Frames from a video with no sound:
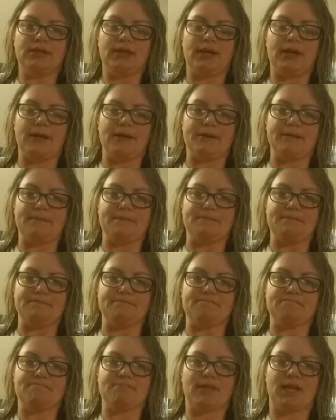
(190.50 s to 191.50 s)

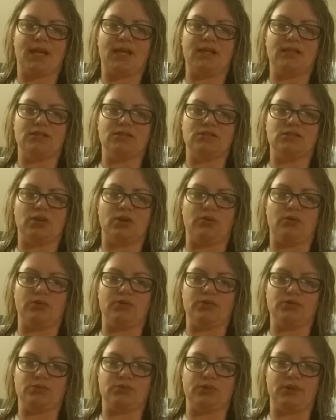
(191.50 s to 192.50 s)
And so
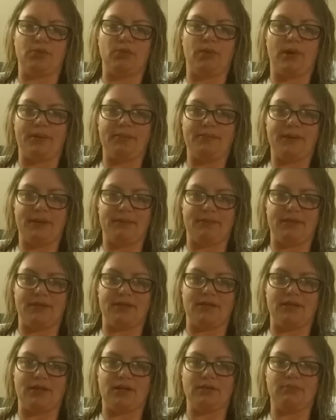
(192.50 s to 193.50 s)
there's only one baby
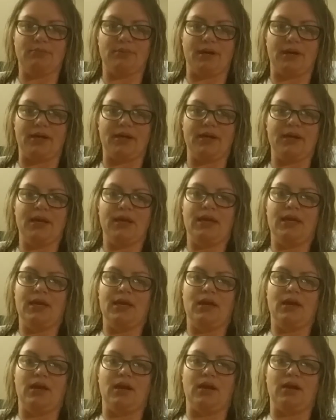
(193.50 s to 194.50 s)
in there, but
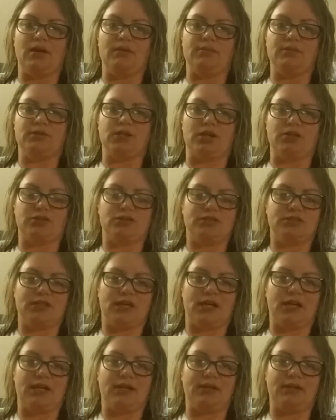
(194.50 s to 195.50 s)
doctor
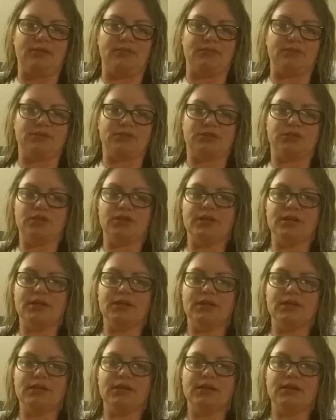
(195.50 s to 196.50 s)
said it was
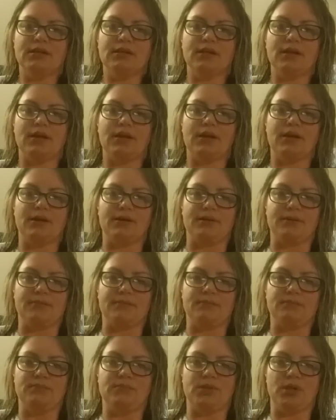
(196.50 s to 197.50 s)
good.
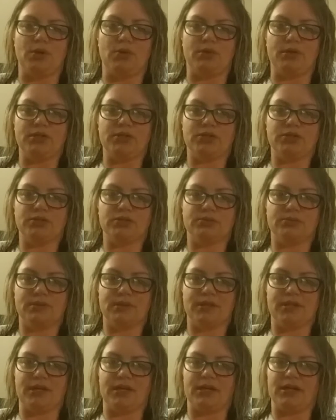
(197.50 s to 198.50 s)
No issues
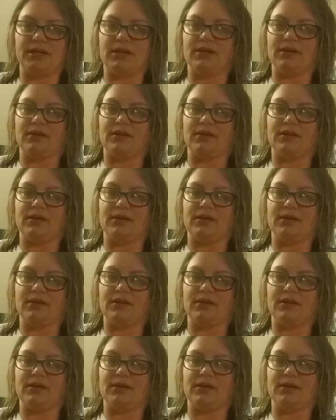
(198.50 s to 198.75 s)
with it.